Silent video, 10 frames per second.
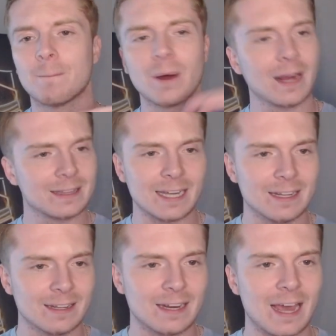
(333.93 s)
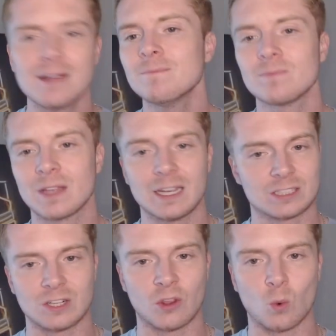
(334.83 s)
But at the end of the day, it's
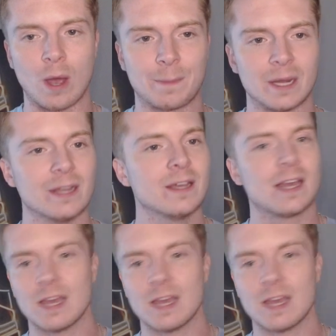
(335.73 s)
another weapon.